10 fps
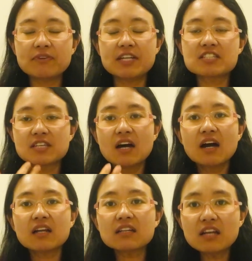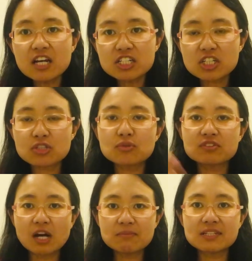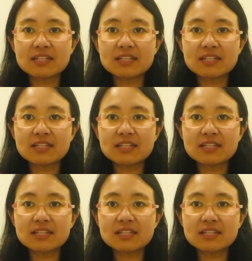is allergic to something